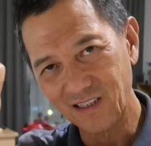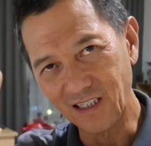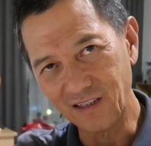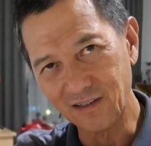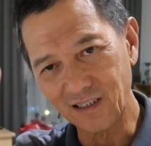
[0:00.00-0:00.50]

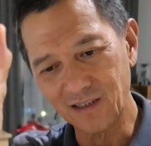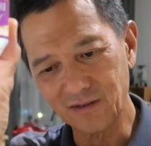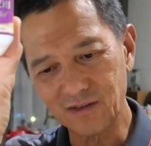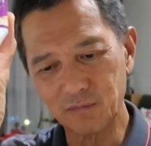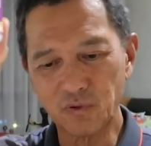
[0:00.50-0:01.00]
and uh,
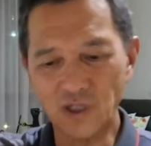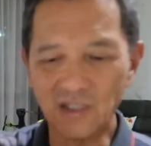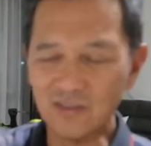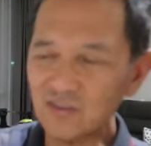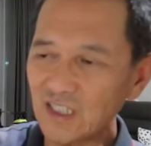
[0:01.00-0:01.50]
the
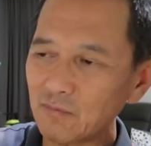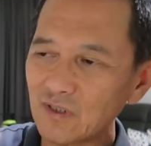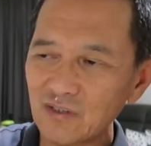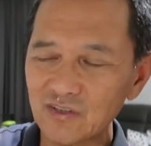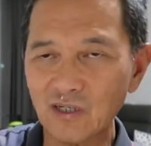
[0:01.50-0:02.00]
product's
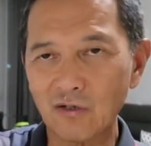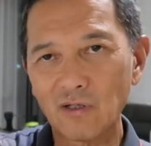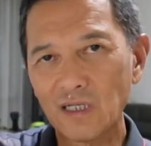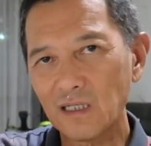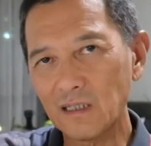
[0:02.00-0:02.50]
name is
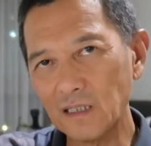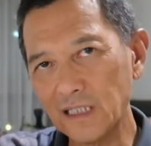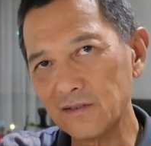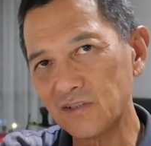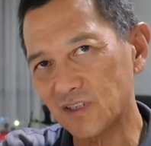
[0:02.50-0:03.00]
called
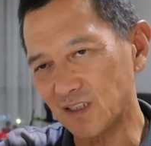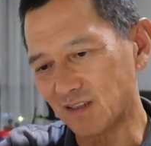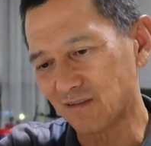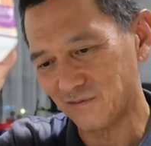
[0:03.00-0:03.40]
Lindsay.